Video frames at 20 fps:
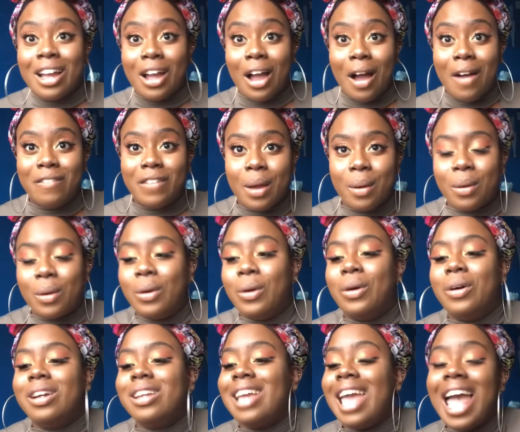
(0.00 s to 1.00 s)
Got a phone
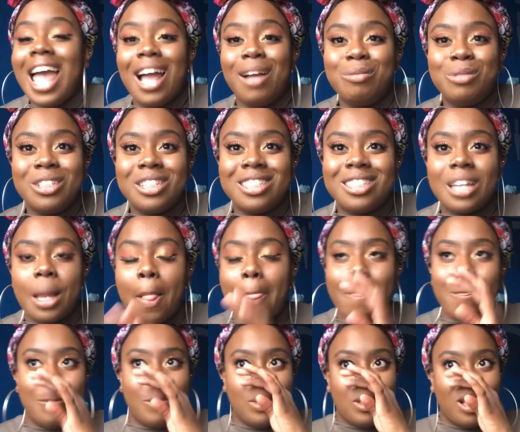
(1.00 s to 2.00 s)
call. Yeah, I'm just,
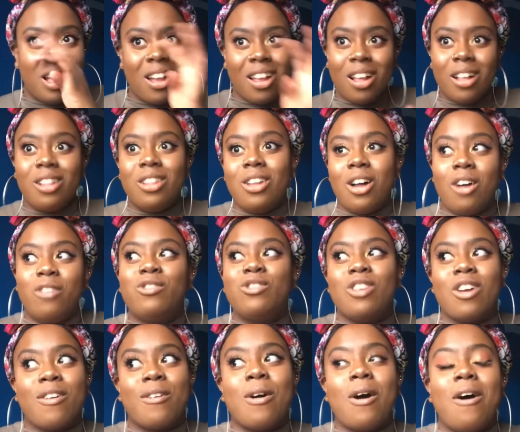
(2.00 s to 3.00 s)
like, I've
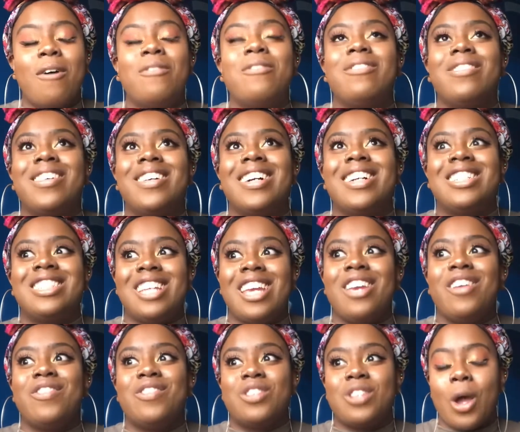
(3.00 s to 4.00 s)

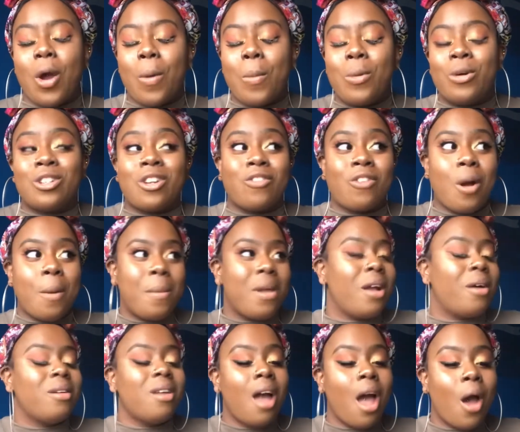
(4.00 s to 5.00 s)
achieved so much. I've got my
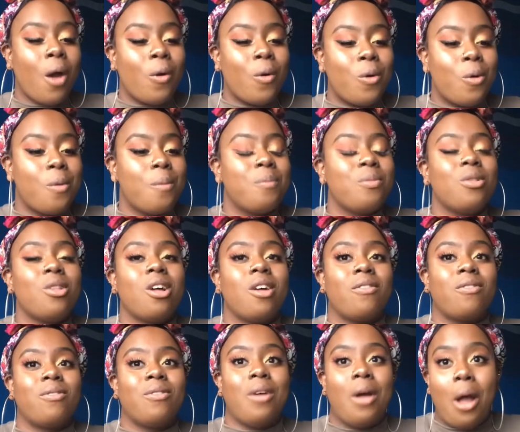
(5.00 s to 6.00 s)
own home.
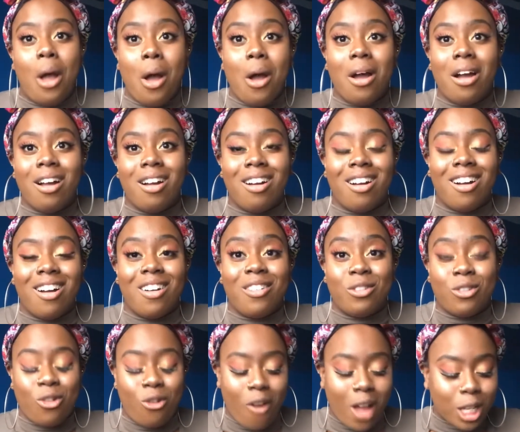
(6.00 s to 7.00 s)

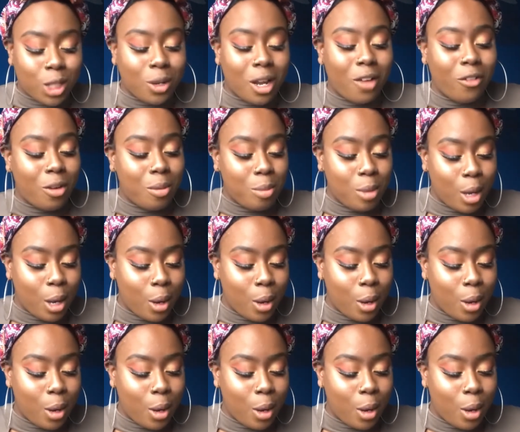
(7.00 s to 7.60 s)
I've graduated from